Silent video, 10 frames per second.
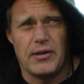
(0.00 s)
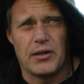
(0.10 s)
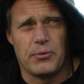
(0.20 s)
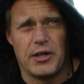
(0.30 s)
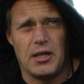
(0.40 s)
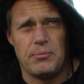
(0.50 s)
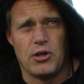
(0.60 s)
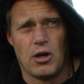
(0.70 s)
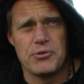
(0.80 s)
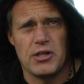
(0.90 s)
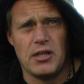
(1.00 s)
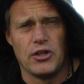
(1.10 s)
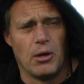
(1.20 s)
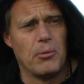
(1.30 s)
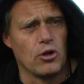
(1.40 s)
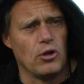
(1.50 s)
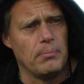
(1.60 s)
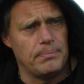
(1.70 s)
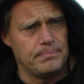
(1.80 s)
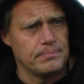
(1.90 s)
that way, it becomes an economical
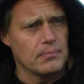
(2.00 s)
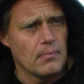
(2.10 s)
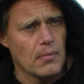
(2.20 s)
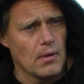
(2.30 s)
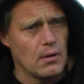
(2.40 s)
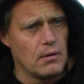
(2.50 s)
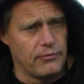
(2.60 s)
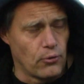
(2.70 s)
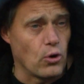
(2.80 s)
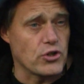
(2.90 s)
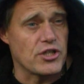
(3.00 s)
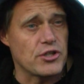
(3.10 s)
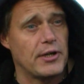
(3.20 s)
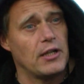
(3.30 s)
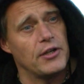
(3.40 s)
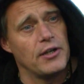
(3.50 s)
force as well, you